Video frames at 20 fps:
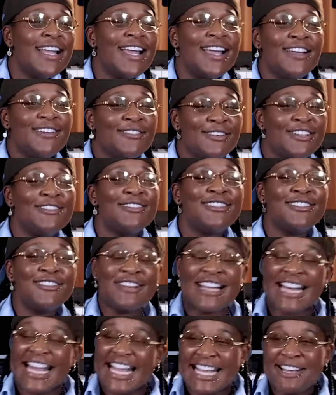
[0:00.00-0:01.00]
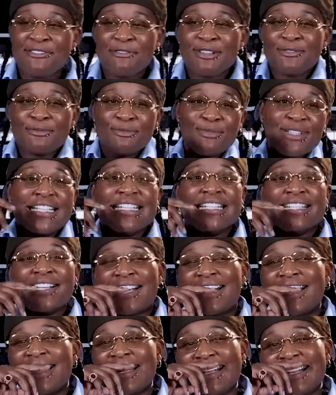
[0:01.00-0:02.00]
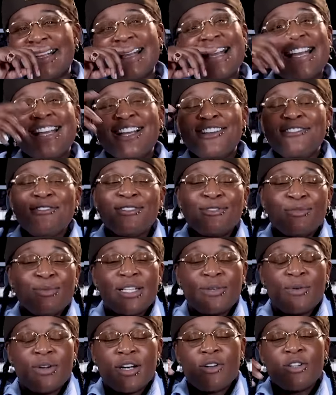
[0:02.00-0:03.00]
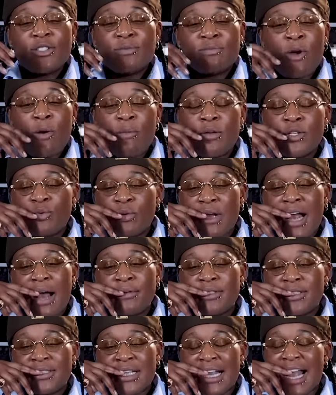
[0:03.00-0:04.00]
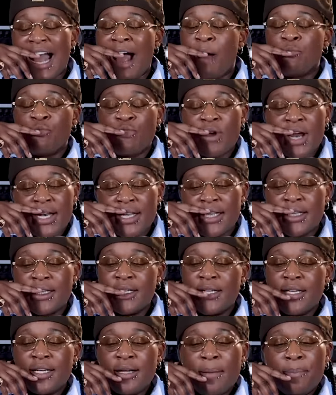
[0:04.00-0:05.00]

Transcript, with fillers: that? What are you doing? Like, it was really one of those moments where I was just like, I'm ready.